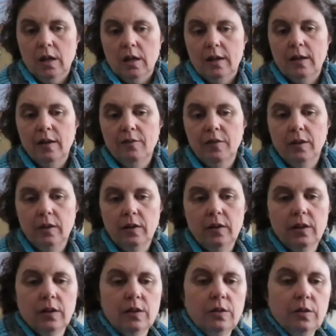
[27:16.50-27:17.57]
Now I figure you
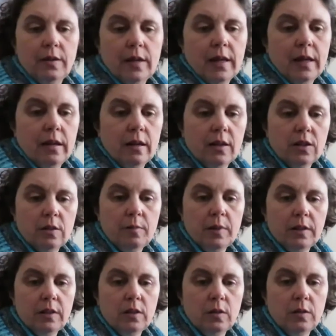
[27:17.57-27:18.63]
can do that. I should be
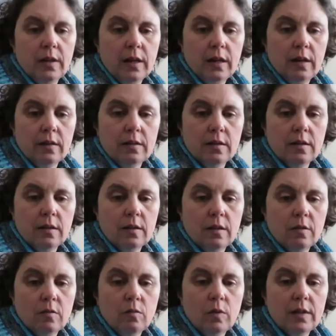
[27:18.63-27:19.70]
able to do that
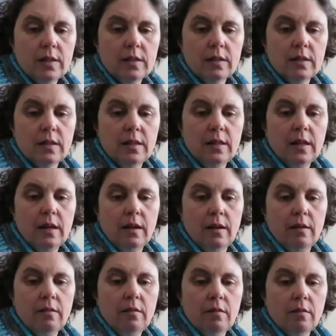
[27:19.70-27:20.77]
once it's
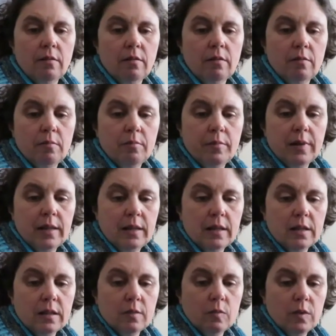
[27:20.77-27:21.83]
done. But
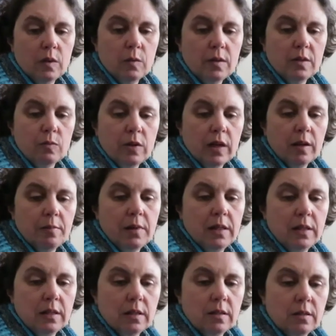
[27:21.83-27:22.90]
this was
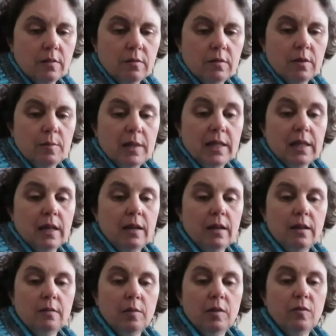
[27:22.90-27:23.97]
recommended to be done
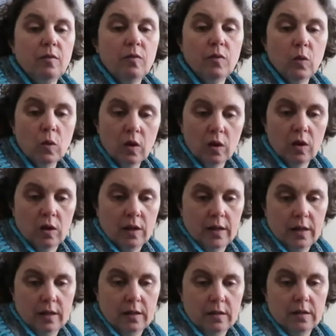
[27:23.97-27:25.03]

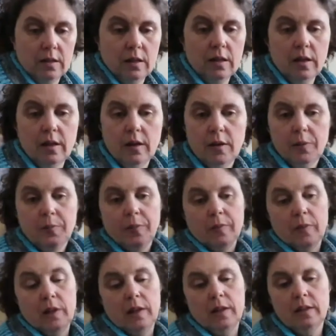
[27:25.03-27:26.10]
beforehand.
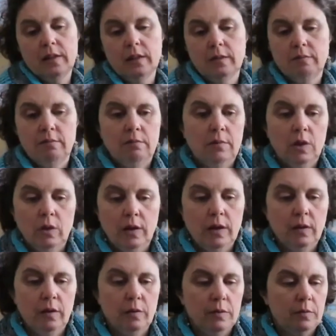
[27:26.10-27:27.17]
Well, I didn't know
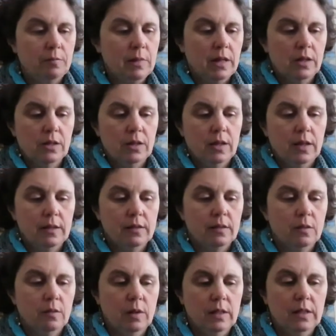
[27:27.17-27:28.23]
how I would manage that,
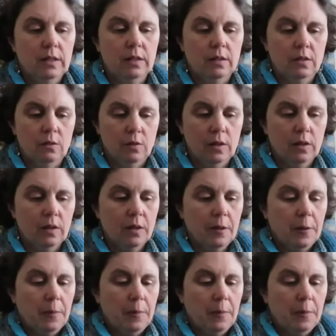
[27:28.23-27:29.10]
so I didn't do it.